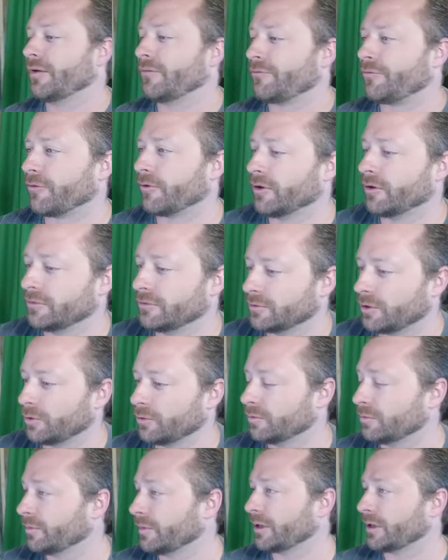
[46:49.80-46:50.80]
oh
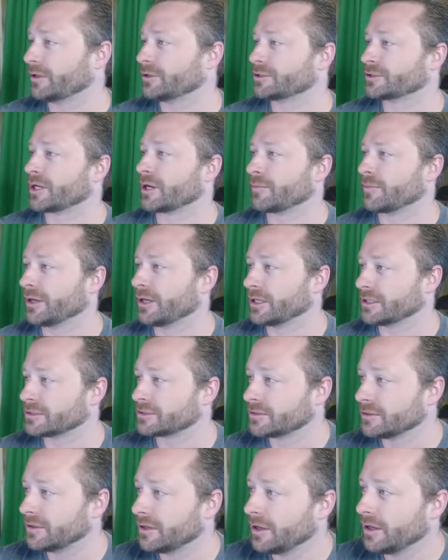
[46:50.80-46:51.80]
man, I just kicked my
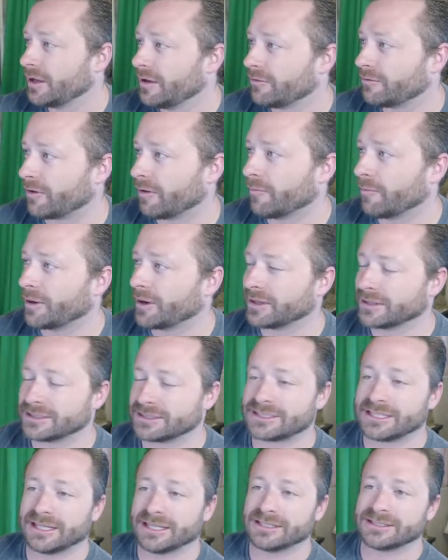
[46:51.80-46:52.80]
desk. For everybody that
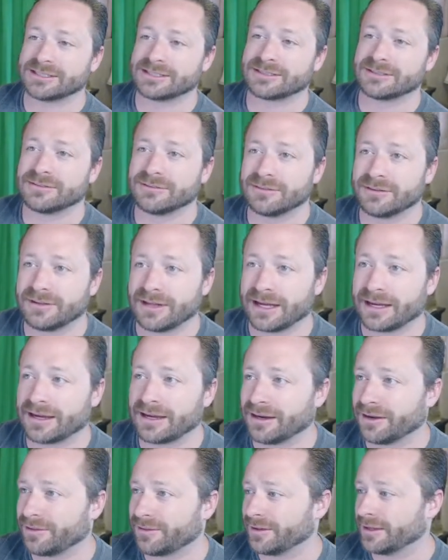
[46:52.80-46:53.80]
says that
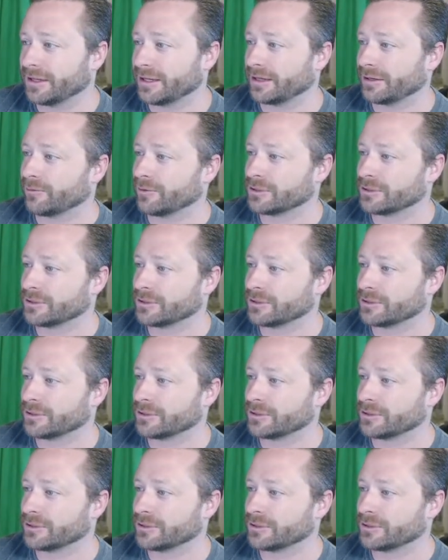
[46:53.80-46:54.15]
kind of thing, where